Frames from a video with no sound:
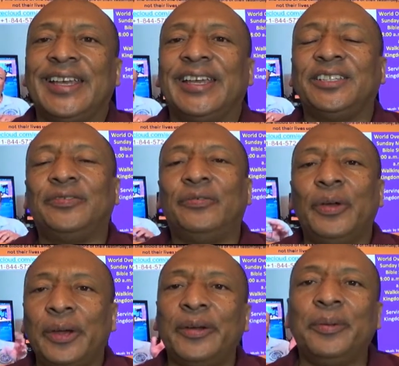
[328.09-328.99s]
It's
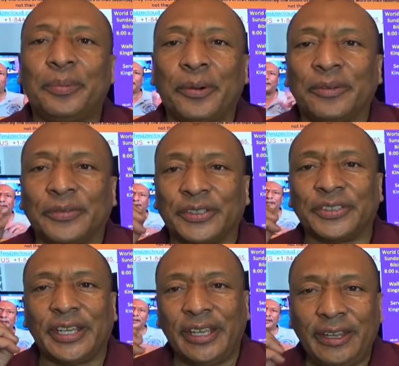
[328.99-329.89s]
very important for us
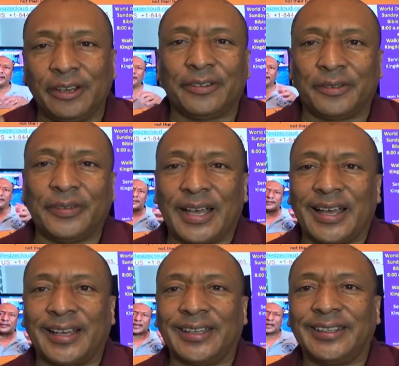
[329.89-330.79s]
to hear from God.
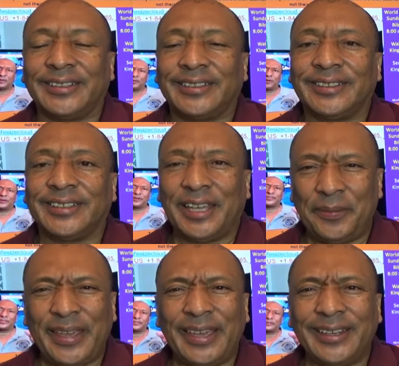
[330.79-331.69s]

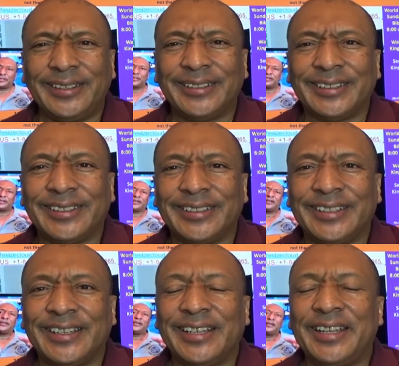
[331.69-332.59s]
Amen.
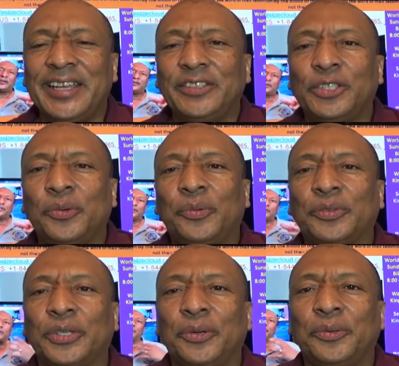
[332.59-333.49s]
So,
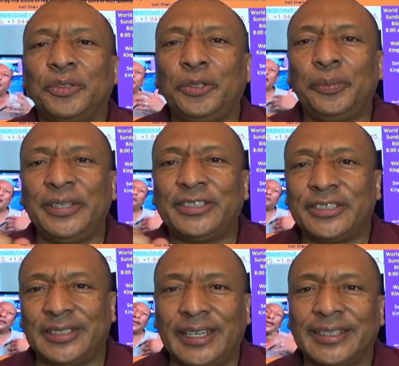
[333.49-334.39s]
so you've been
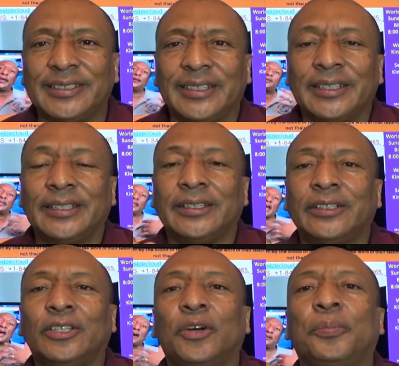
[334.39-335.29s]
sent
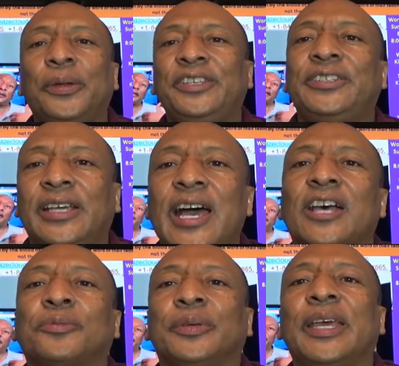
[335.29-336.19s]
to go preach the
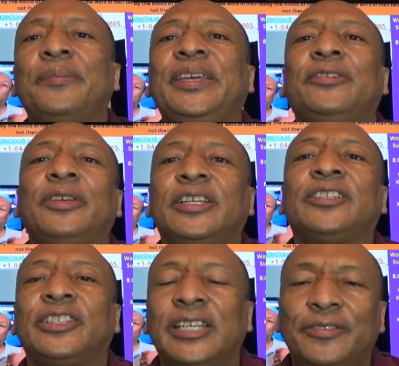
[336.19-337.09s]
gospel. That means really
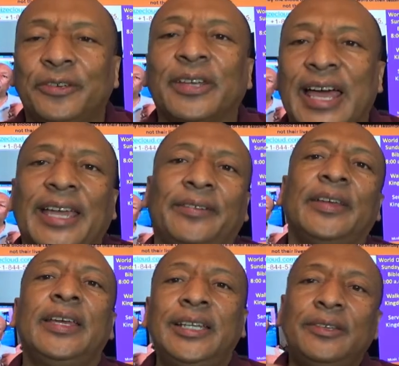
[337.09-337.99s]
just live your life.
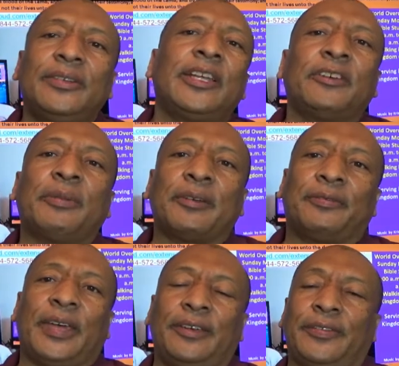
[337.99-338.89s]
Live your life by
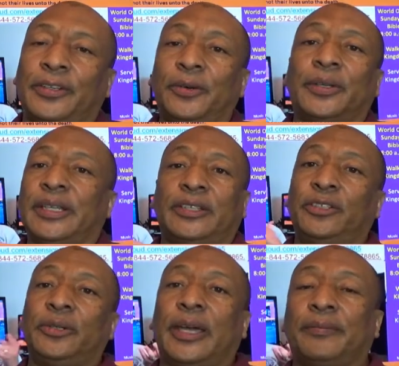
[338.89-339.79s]
faith and knowing that
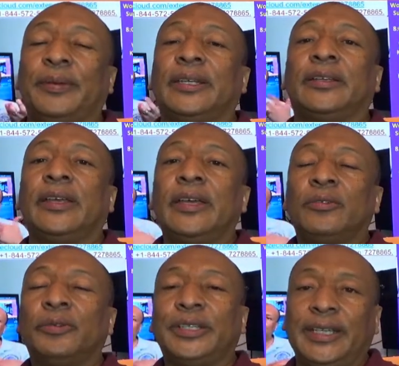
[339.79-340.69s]
you have been
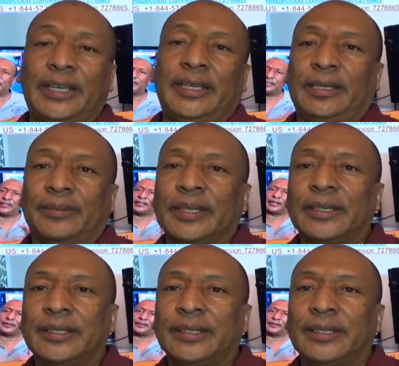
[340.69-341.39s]
redeemed